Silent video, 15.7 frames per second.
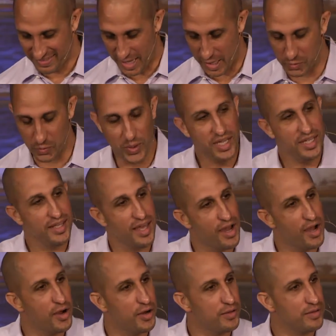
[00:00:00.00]
And we
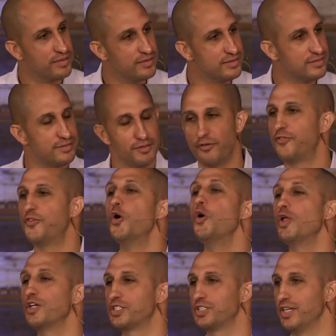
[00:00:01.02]
yell,
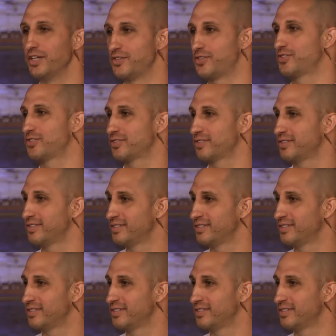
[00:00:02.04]
foolishness.